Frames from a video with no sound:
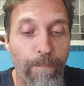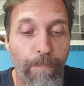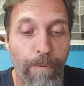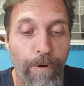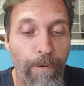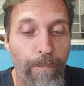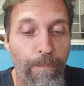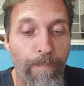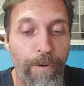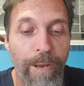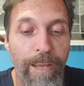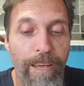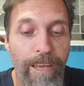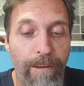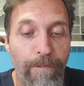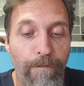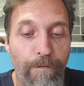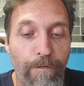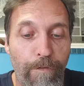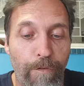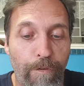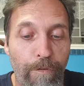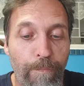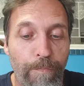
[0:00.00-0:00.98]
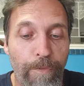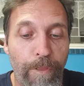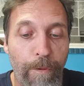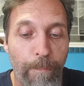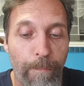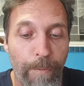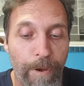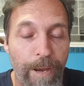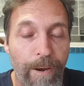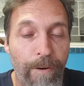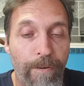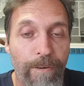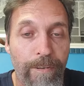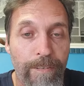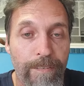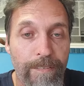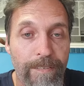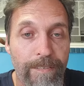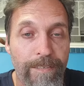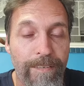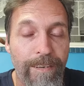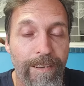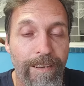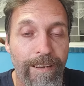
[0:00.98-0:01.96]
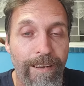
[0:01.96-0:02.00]
properly informed the
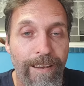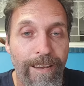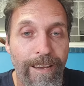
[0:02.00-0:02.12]
parents